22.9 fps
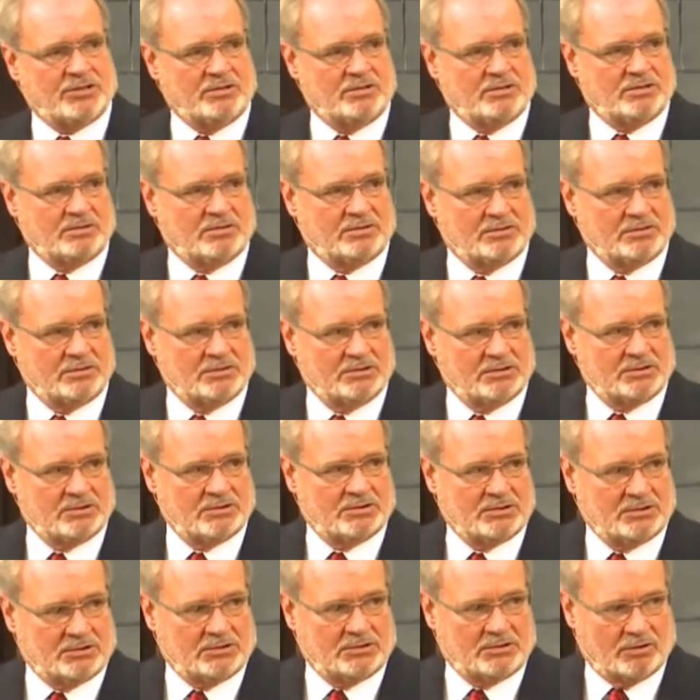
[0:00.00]
He's either
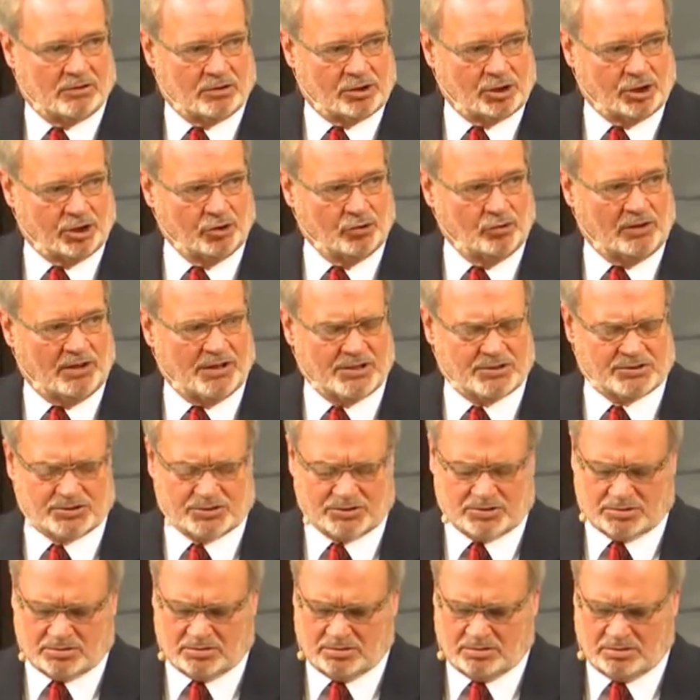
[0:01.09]
crazy
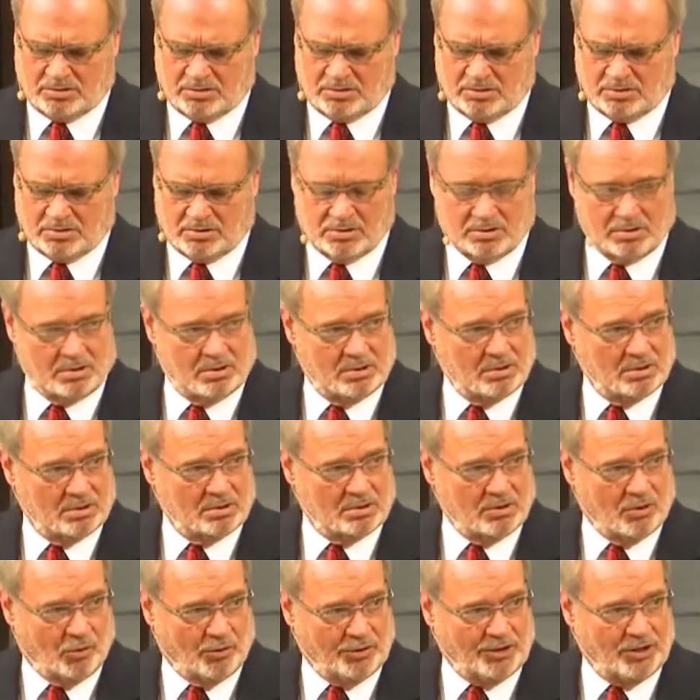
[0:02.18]
or
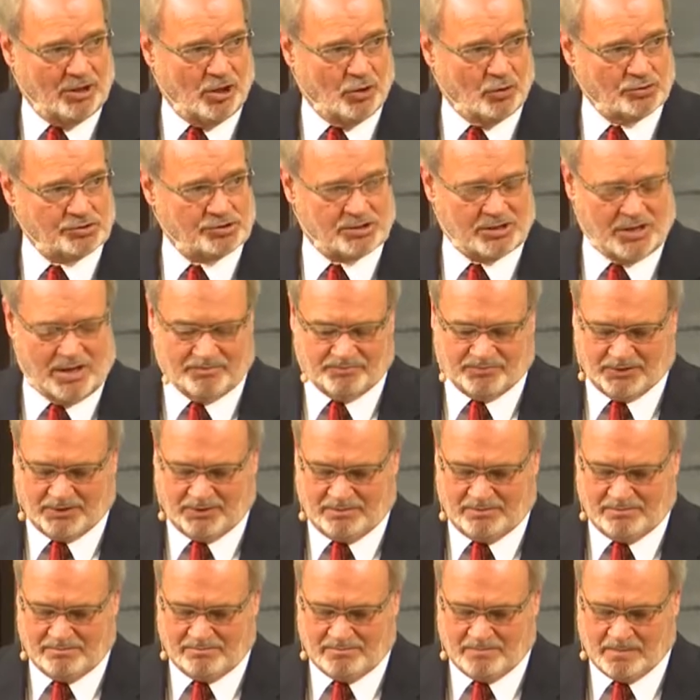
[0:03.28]
clueless
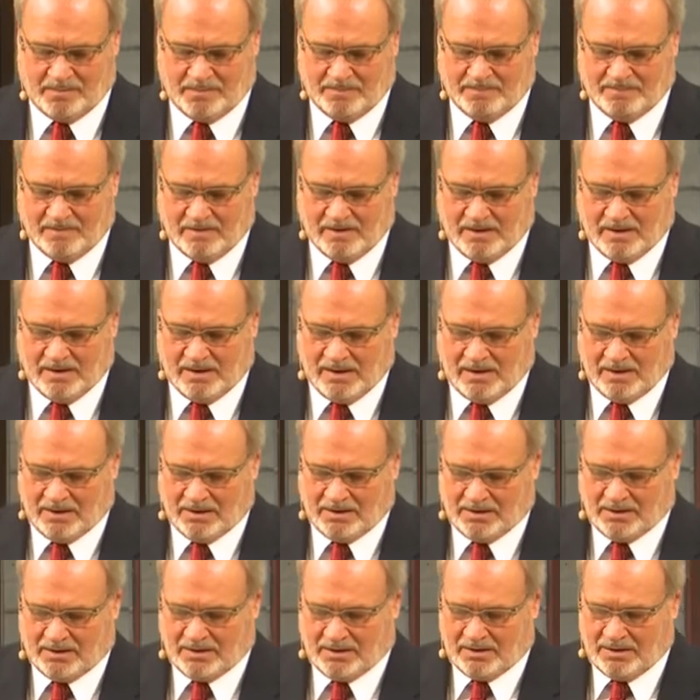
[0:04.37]
or he knows something.
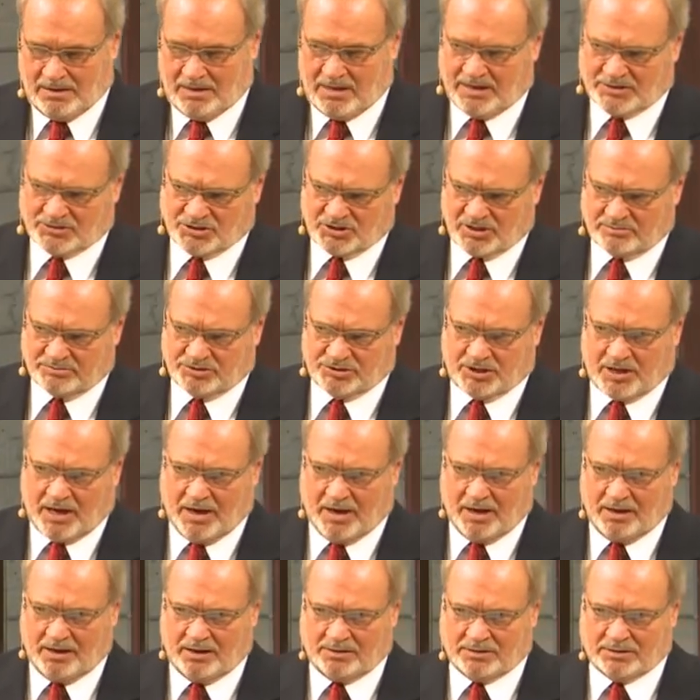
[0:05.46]

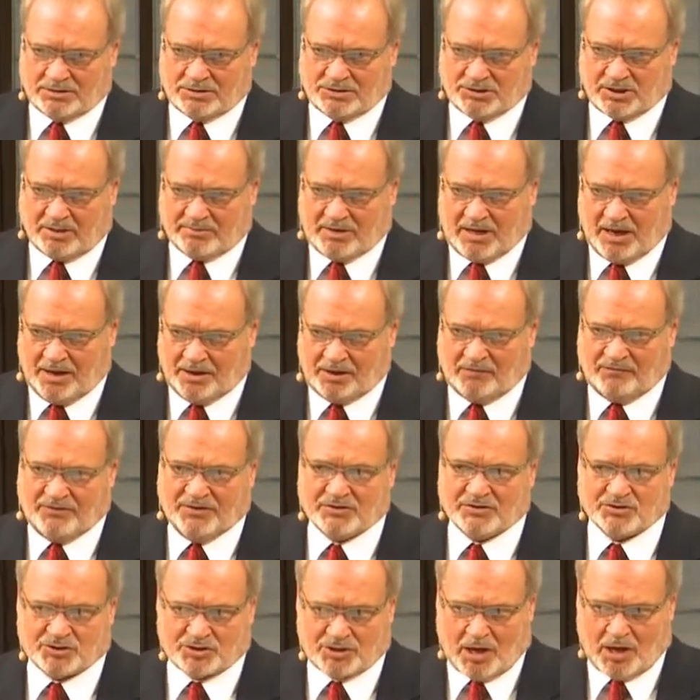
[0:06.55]
He has some,
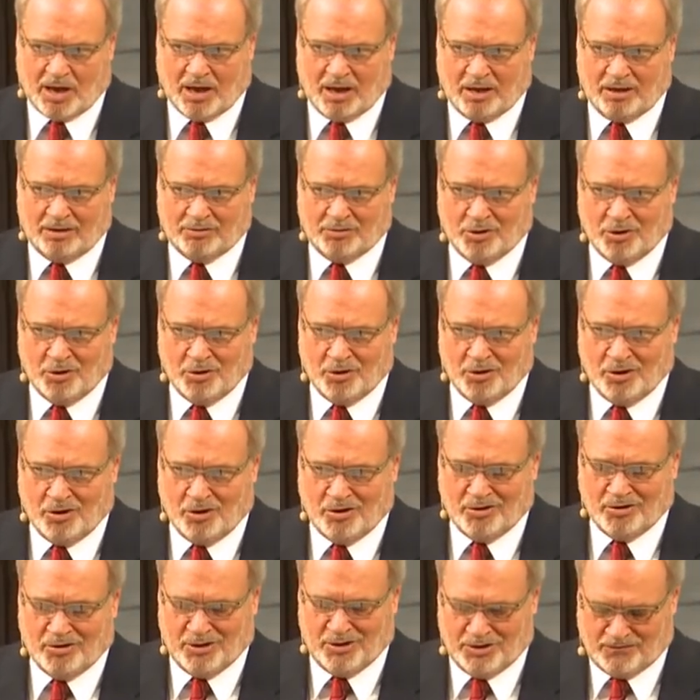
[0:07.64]
side, some kind of
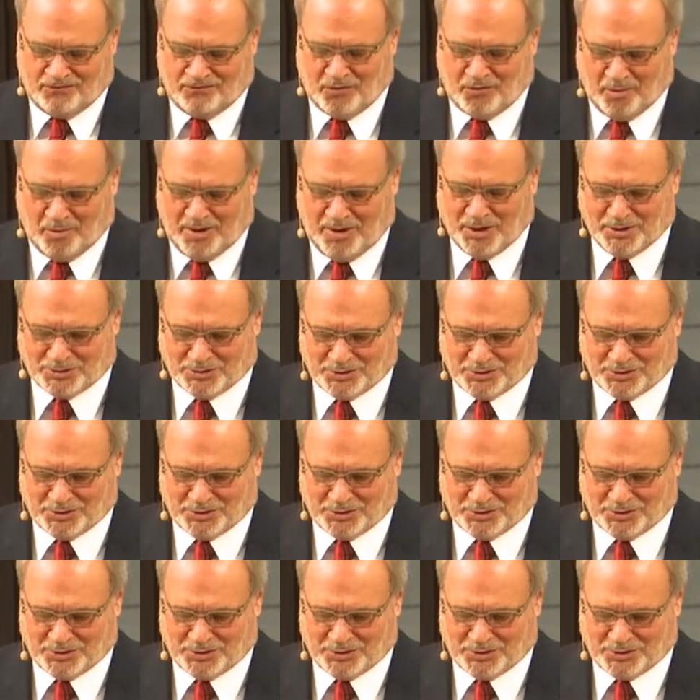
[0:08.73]
inside